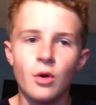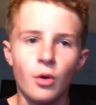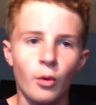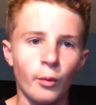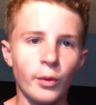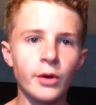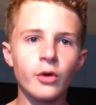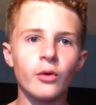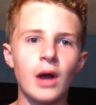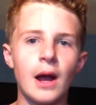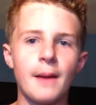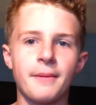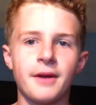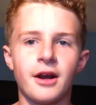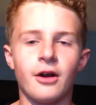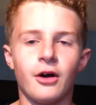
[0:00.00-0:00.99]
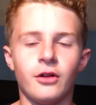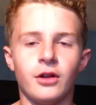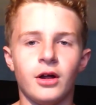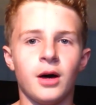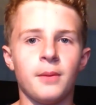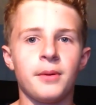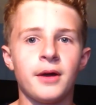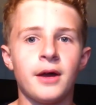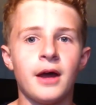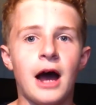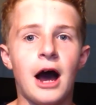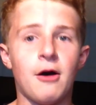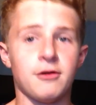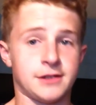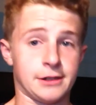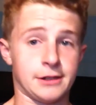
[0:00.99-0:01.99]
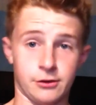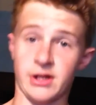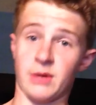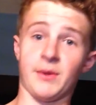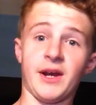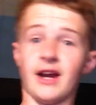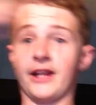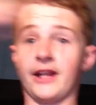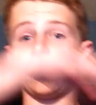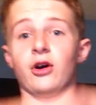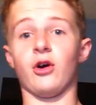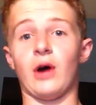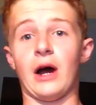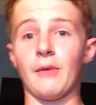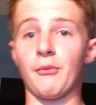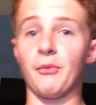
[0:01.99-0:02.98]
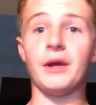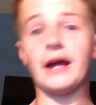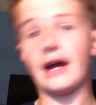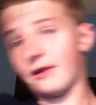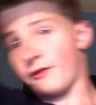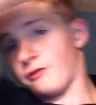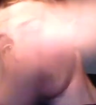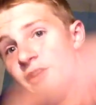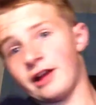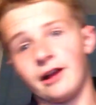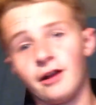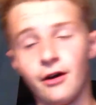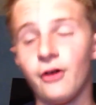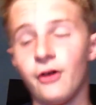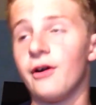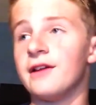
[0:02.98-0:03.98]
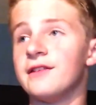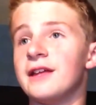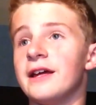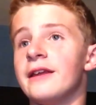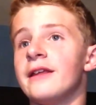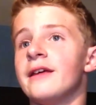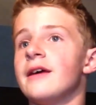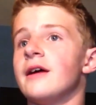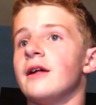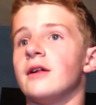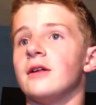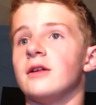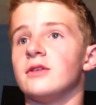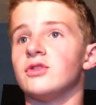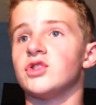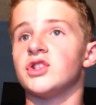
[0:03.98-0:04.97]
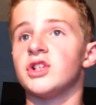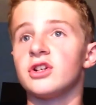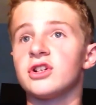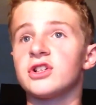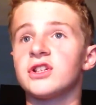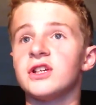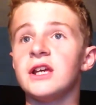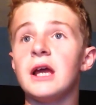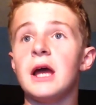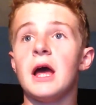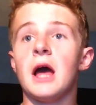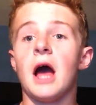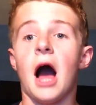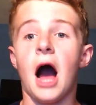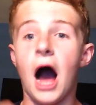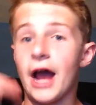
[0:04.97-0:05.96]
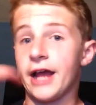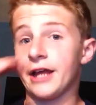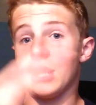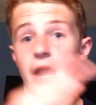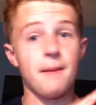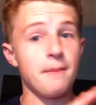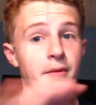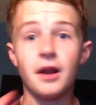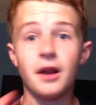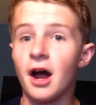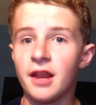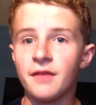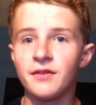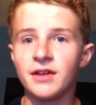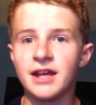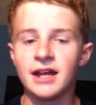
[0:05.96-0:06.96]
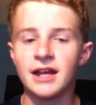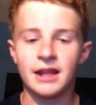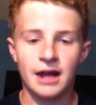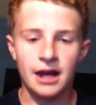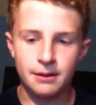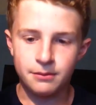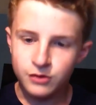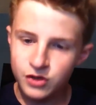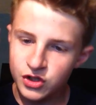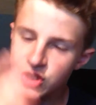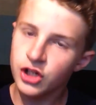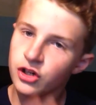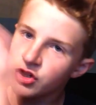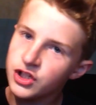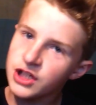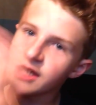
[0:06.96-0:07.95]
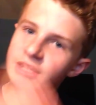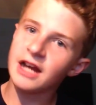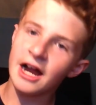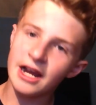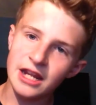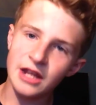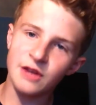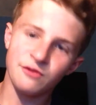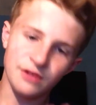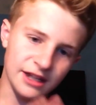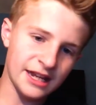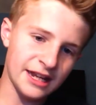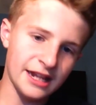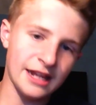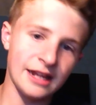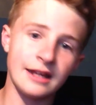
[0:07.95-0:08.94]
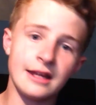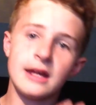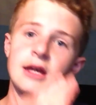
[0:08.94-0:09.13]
we were wrapping it all up. I was like, okay, we gotta go. We gotta freaking go. And then, seriously, I'm not even kidding. I'm seriously not even kidding.